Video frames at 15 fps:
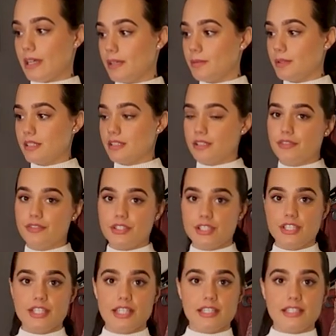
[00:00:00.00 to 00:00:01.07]
way because the
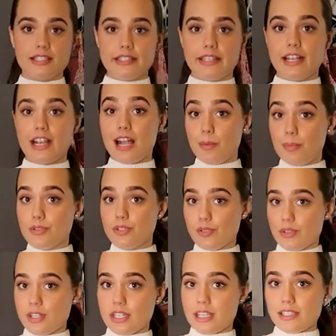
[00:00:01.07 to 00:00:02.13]
first days leading up
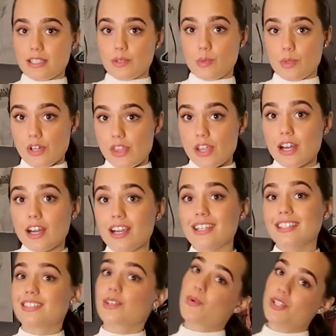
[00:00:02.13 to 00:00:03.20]
to the days that we're there,
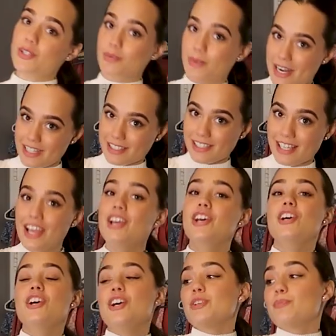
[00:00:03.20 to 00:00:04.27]
it's going to rain.
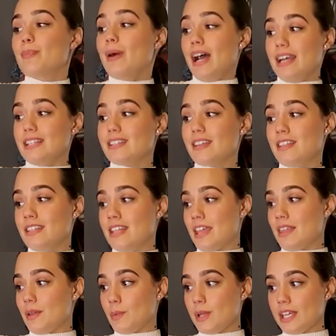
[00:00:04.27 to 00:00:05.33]
But the
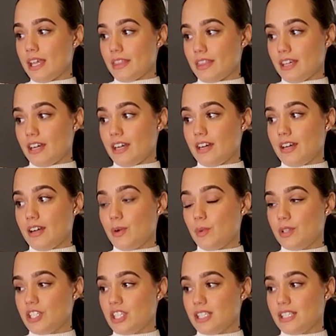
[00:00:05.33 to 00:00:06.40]
day that we get there,
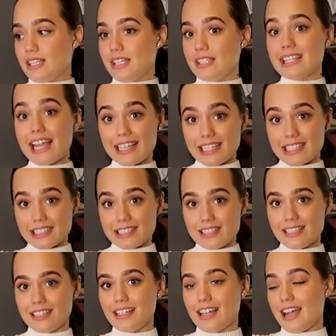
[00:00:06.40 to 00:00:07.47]
which is the second,
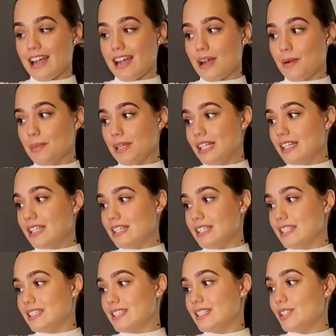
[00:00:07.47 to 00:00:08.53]
um, it
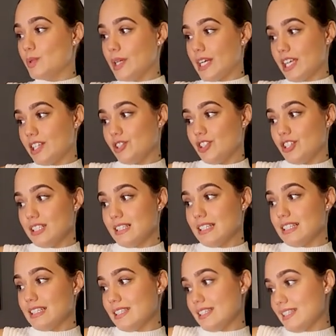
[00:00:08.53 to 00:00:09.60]
is 28 degrees
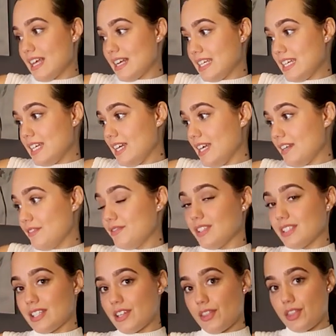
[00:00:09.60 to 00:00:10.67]
and sunny and it
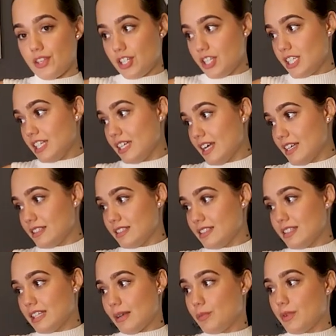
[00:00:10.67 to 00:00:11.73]
feels like 30 and
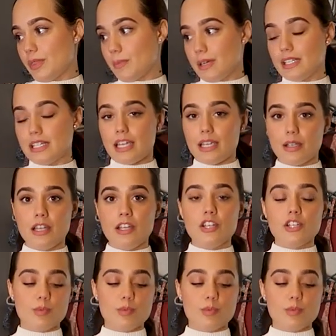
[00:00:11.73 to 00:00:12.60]
same with Monday.